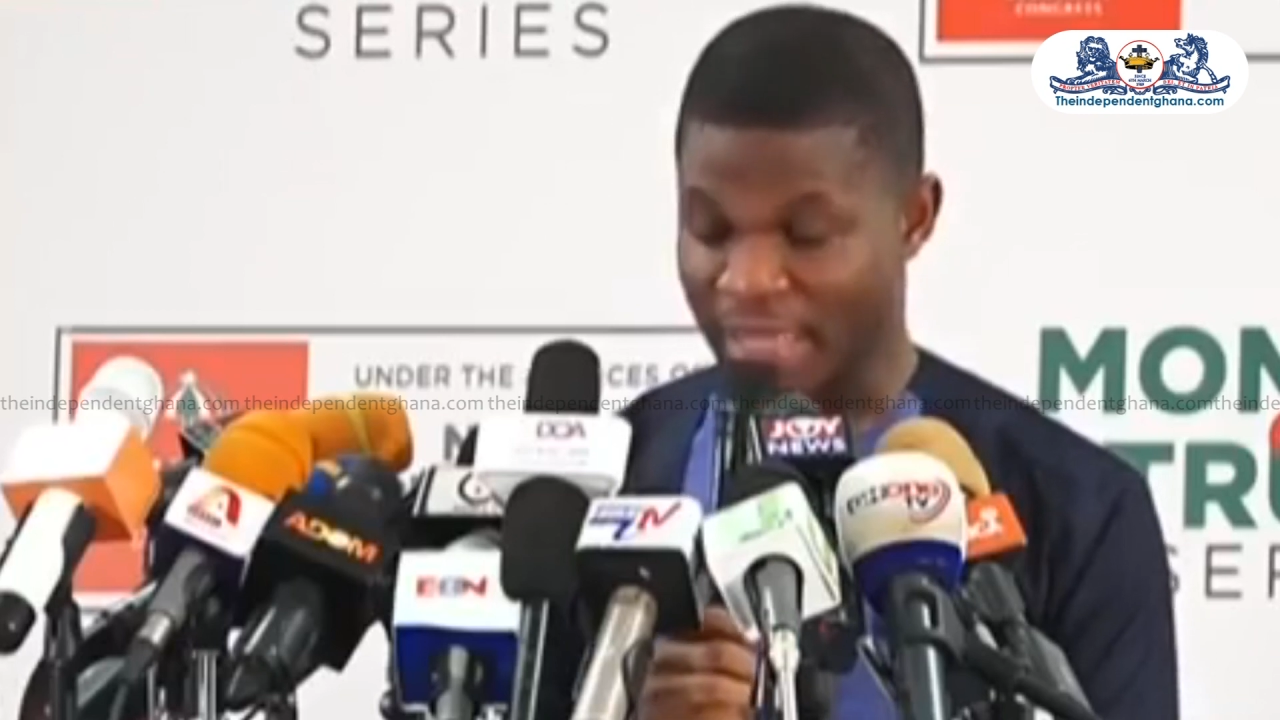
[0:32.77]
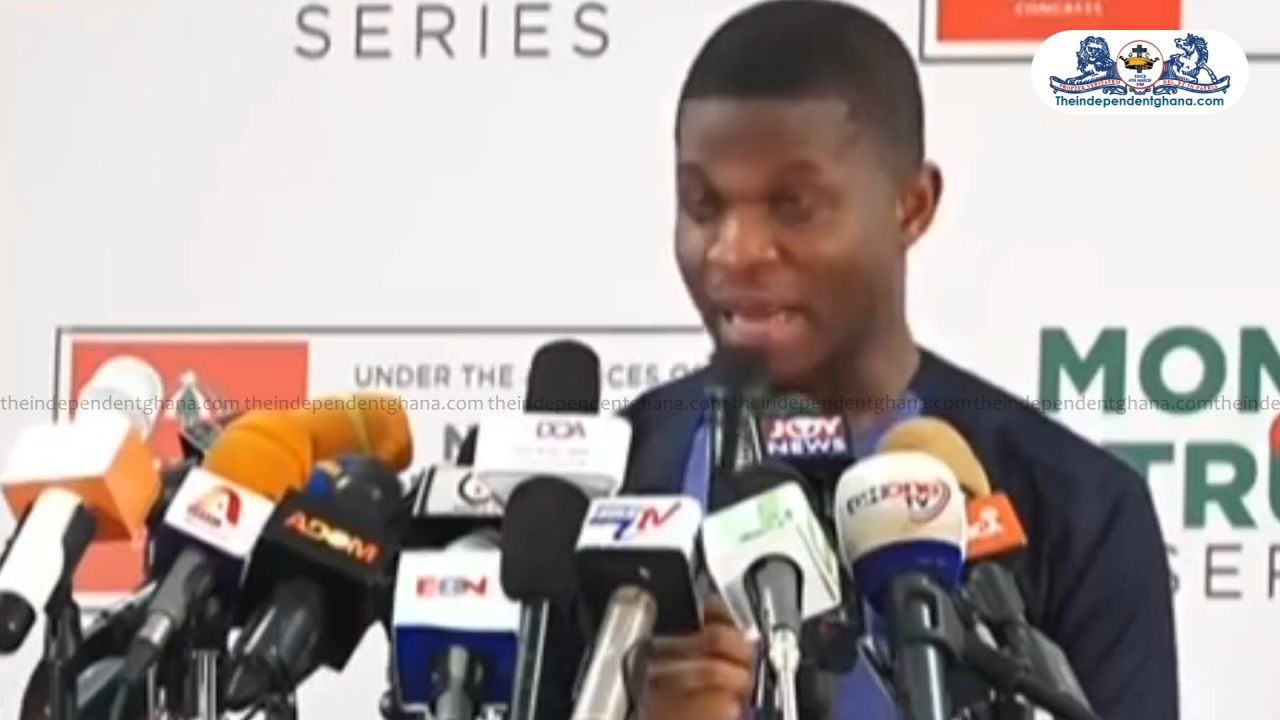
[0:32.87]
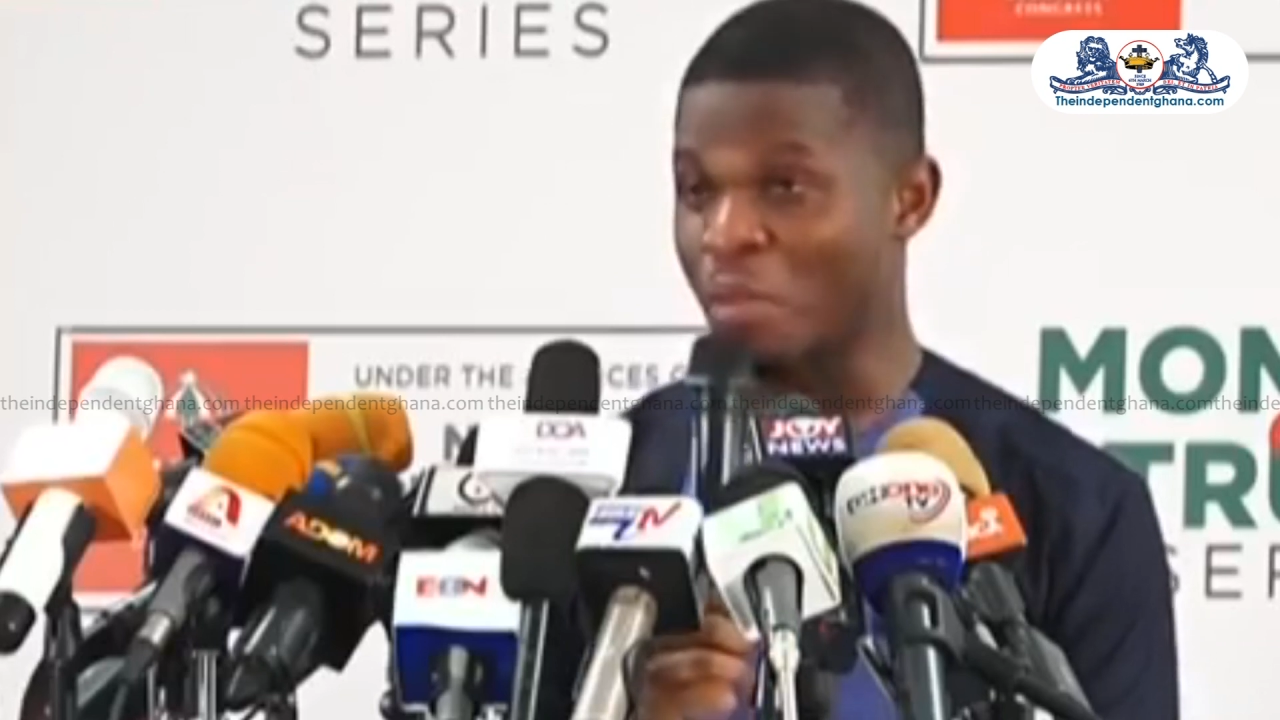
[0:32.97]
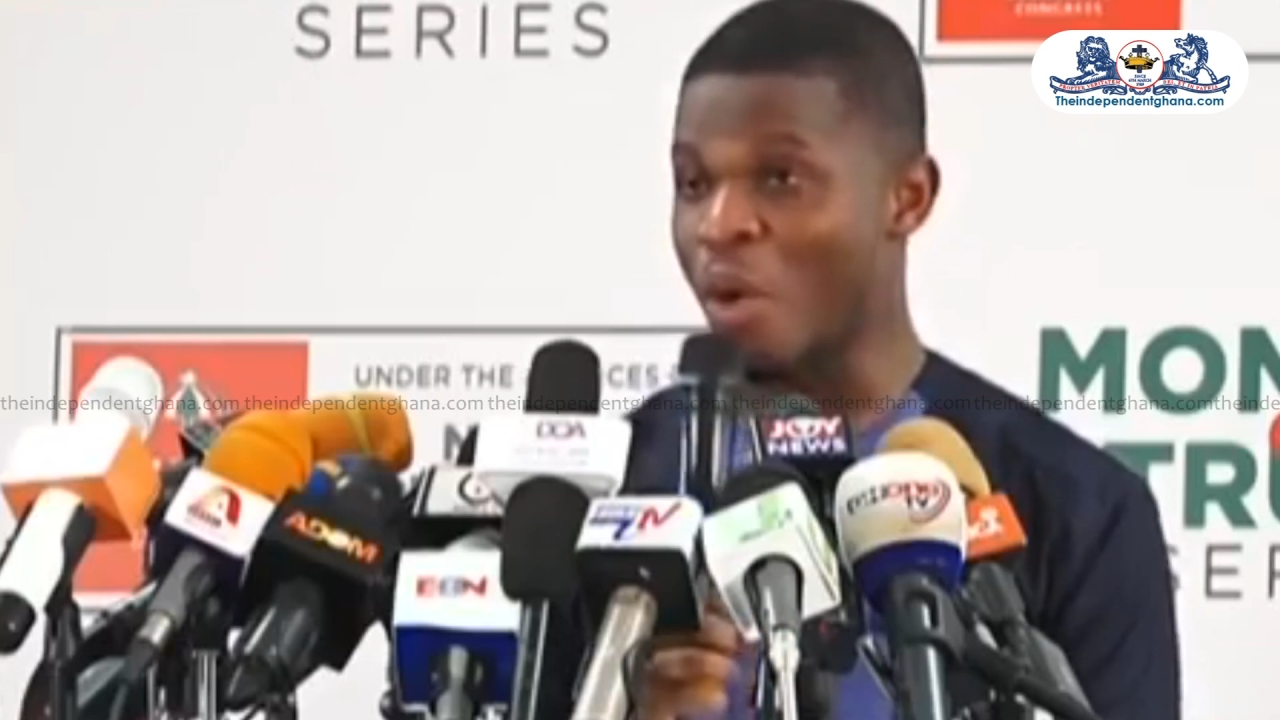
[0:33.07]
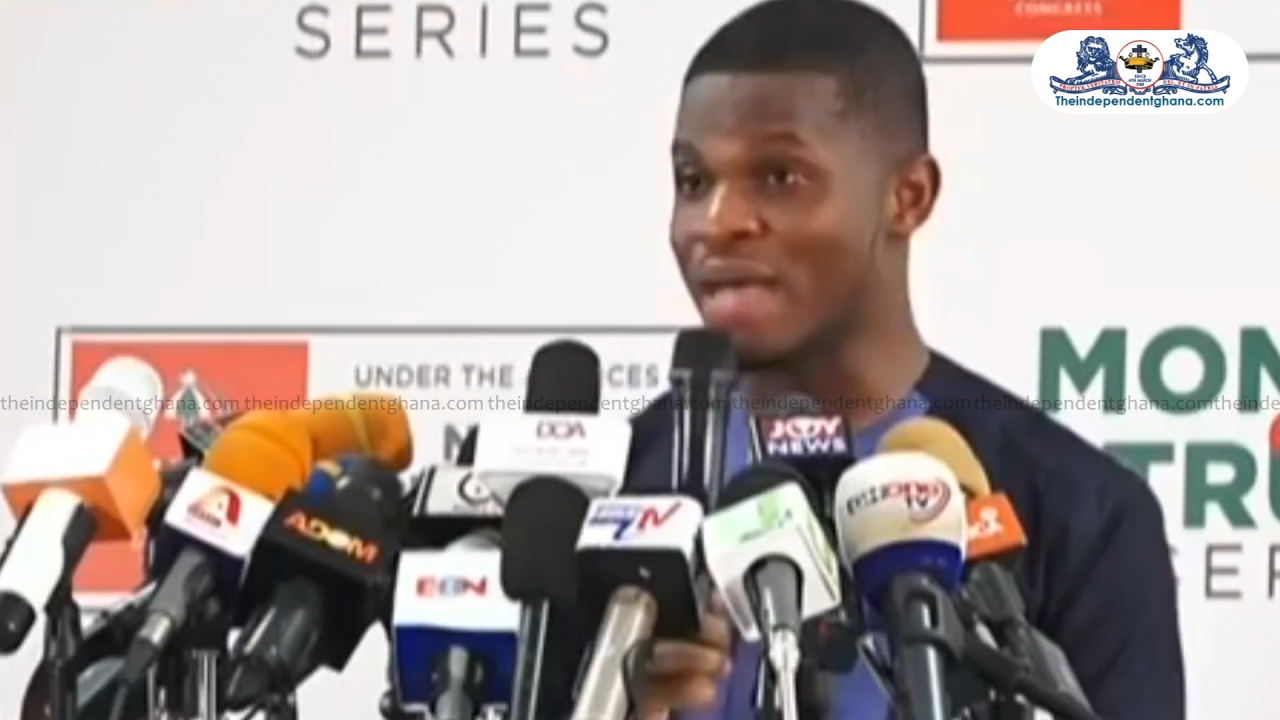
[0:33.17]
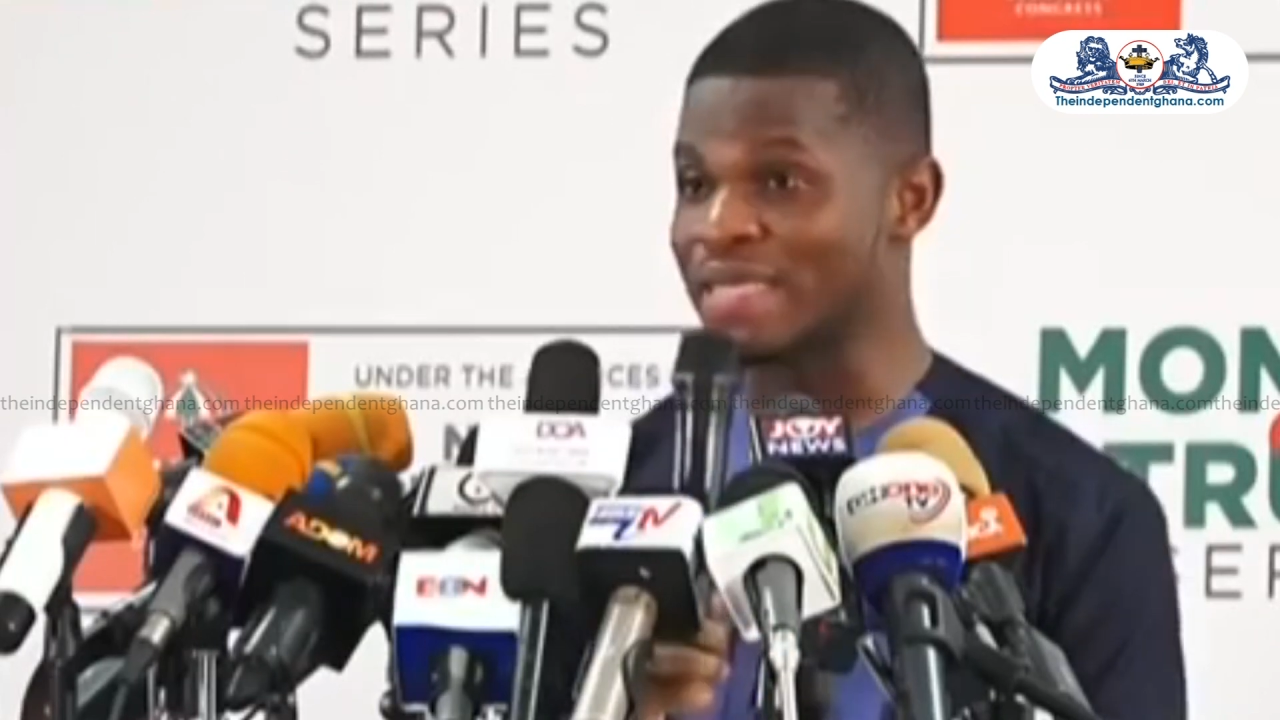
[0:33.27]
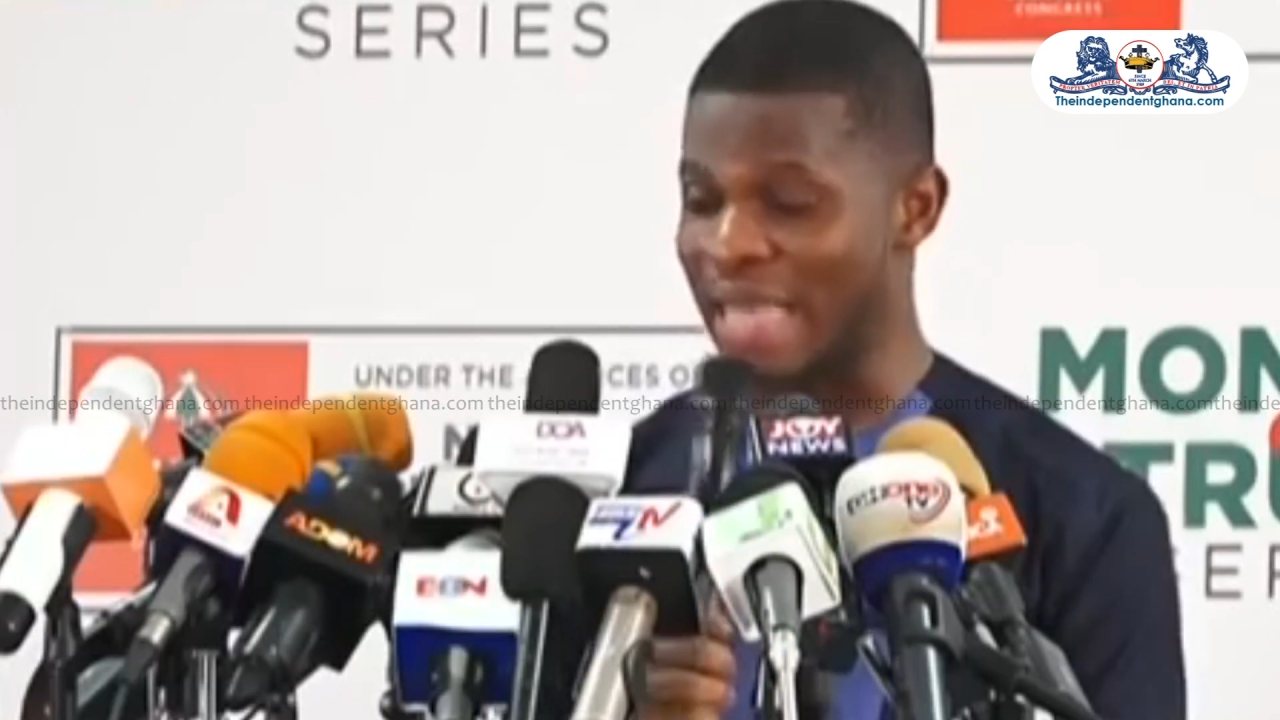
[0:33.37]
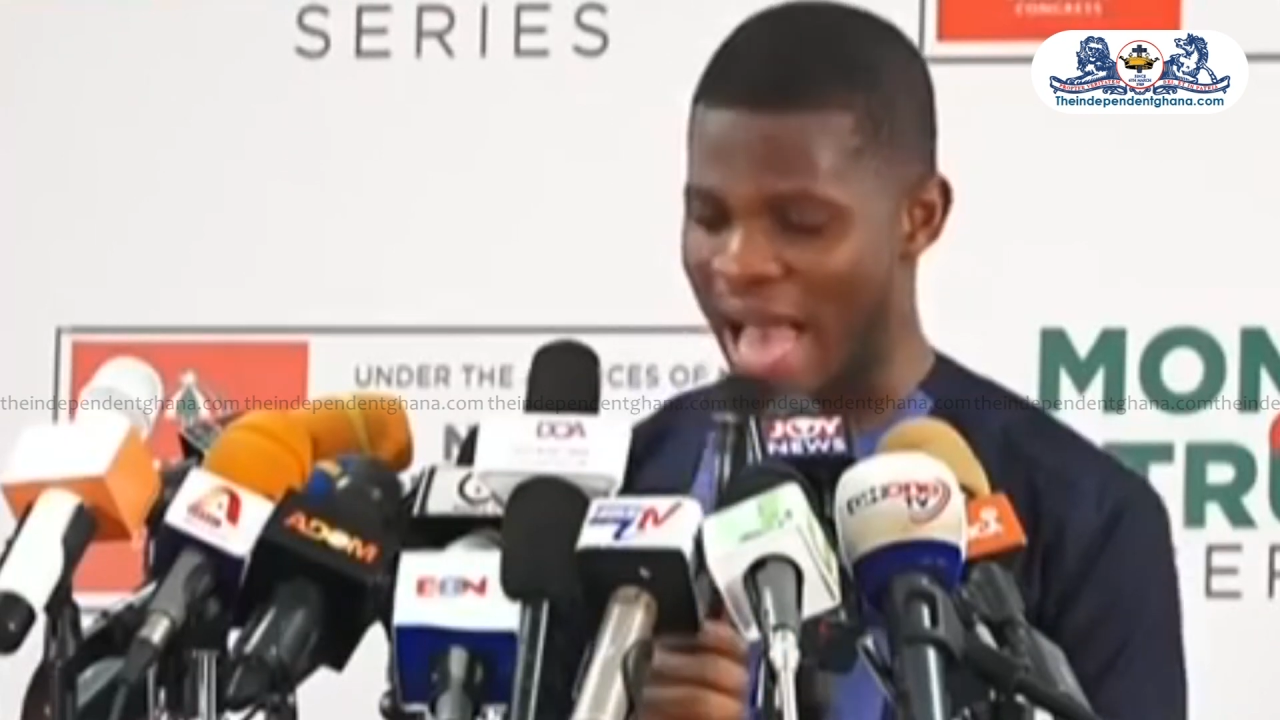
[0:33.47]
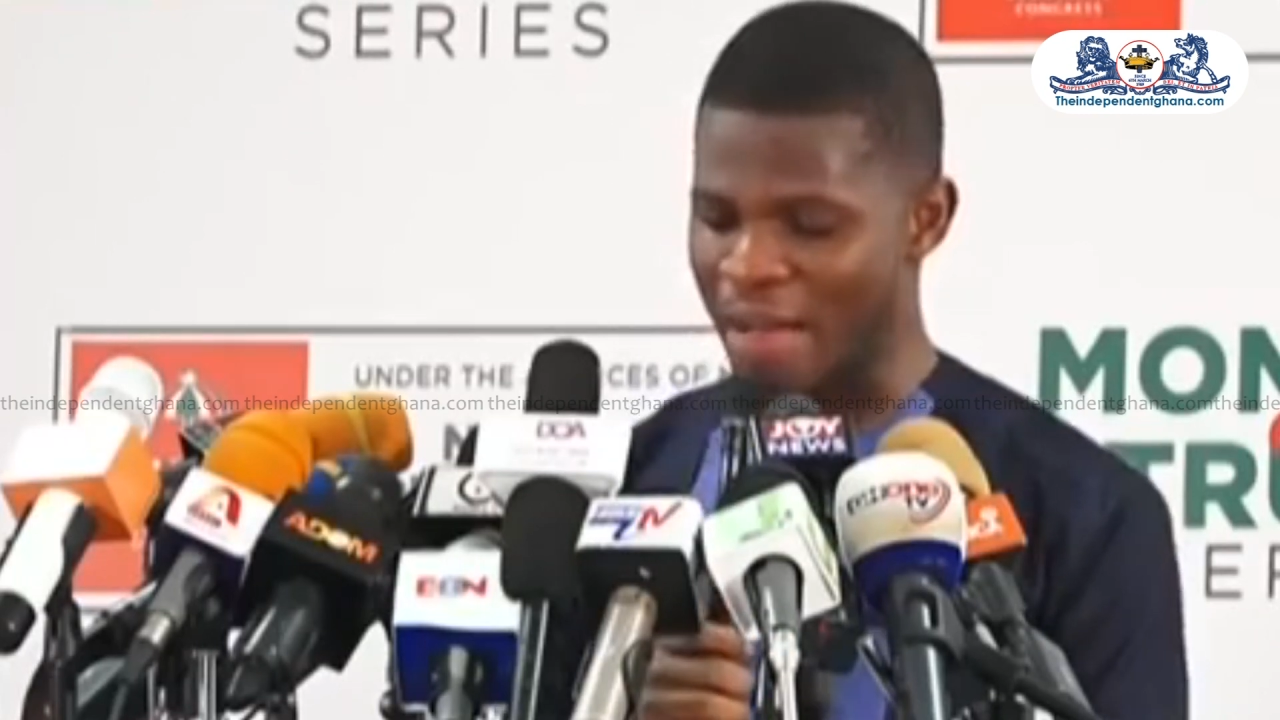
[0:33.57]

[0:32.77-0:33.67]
Number one's